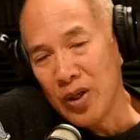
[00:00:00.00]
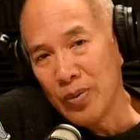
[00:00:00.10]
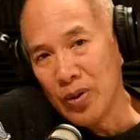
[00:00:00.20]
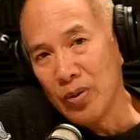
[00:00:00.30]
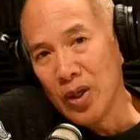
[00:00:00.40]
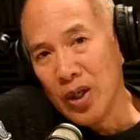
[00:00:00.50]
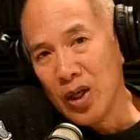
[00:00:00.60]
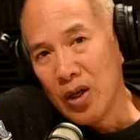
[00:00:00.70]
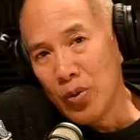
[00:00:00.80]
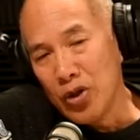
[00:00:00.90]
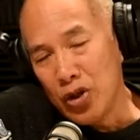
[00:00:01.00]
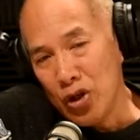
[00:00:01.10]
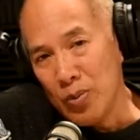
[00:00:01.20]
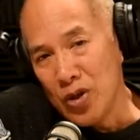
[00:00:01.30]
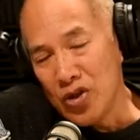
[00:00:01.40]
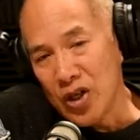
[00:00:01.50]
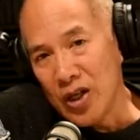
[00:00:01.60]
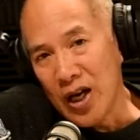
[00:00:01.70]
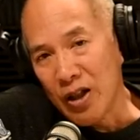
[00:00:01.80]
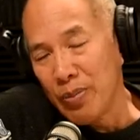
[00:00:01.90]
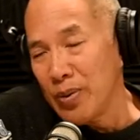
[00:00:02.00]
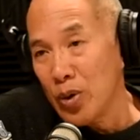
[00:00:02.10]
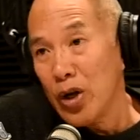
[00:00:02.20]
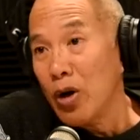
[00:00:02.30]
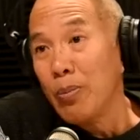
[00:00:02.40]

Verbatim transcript: people with tumors that other people won't